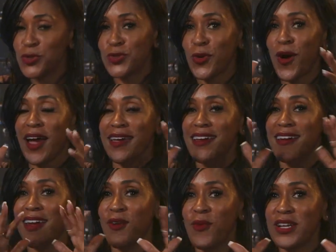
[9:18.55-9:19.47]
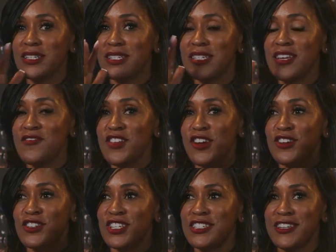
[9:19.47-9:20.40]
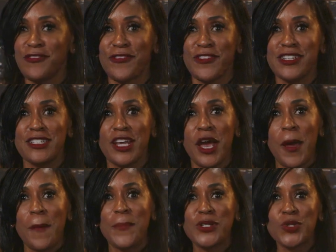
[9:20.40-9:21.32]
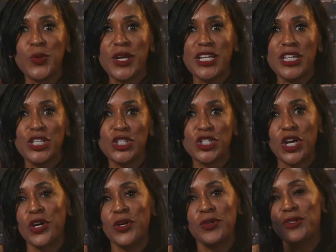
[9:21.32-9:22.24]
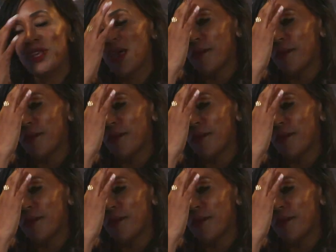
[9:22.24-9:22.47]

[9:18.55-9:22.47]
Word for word: So I cannot wait to see if there's a difference between the shows.